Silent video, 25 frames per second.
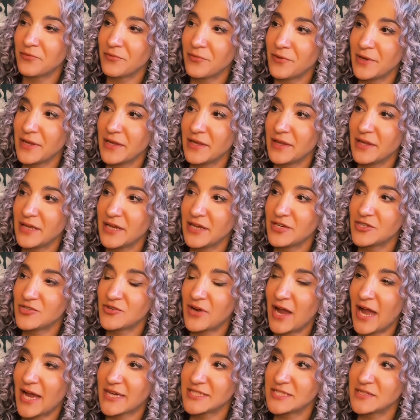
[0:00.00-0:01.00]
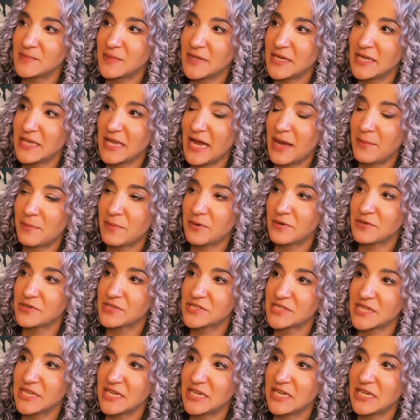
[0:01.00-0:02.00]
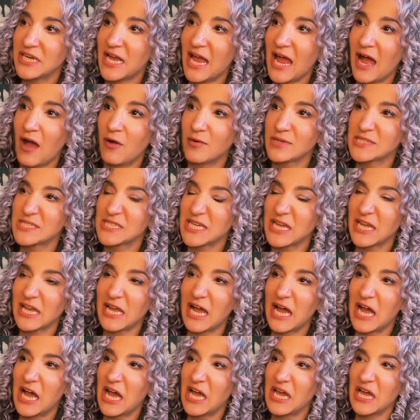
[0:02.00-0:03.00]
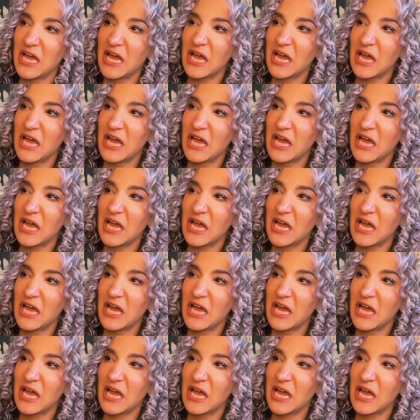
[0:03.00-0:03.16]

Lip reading: really attracted me to that person. And now it's like, like